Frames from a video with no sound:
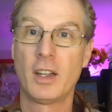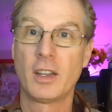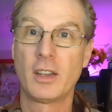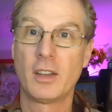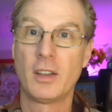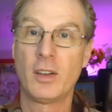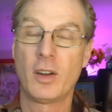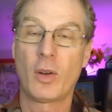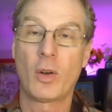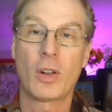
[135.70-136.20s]

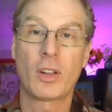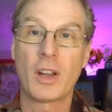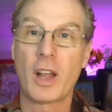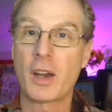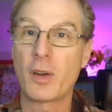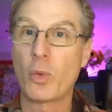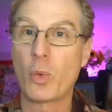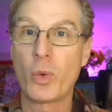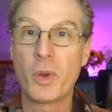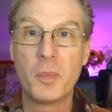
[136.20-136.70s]
you know, a lot
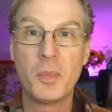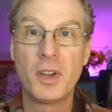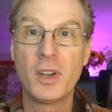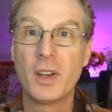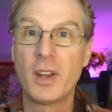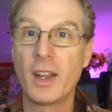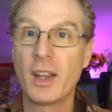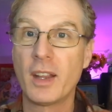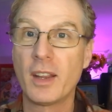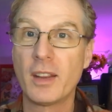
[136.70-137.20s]
of women,
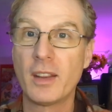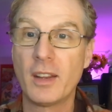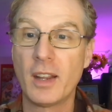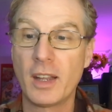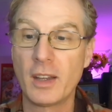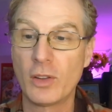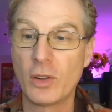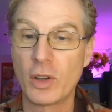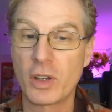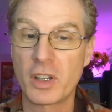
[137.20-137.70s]
they,
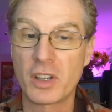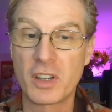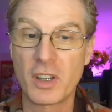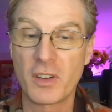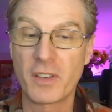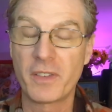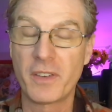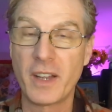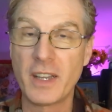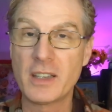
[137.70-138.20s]
they look at their
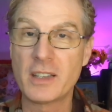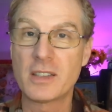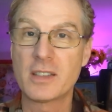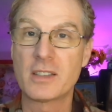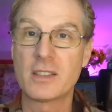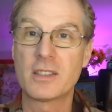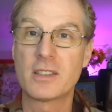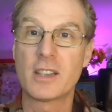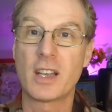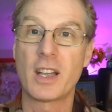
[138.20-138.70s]
faces